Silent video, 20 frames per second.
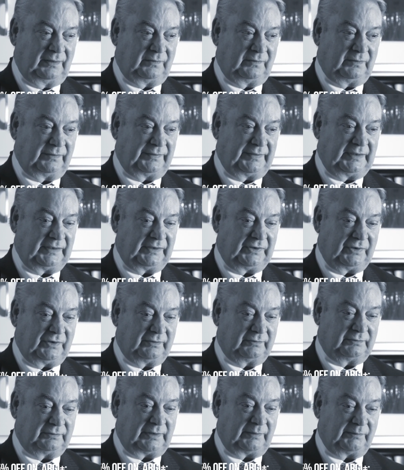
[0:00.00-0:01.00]
Well, thank
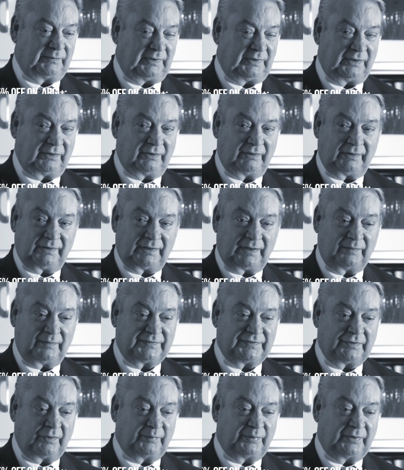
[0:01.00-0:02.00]
you. I'm
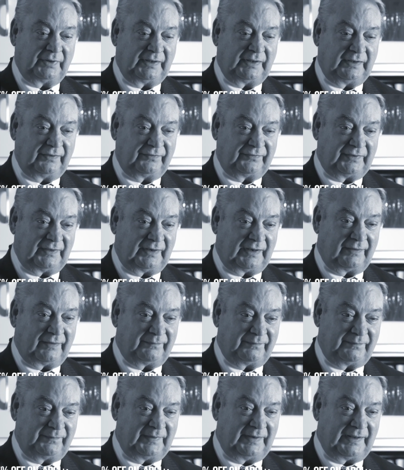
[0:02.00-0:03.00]
so pleased that
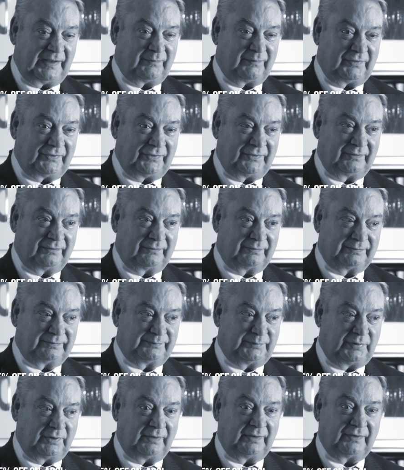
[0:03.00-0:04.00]
I've been able to
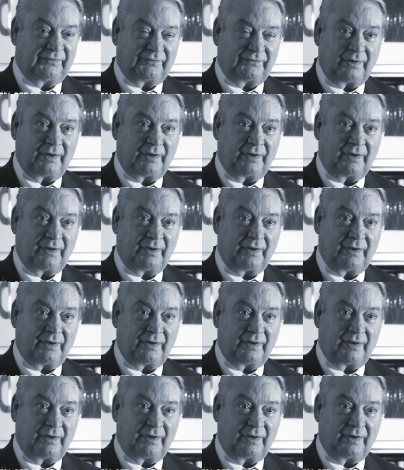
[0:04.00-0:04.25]
pull this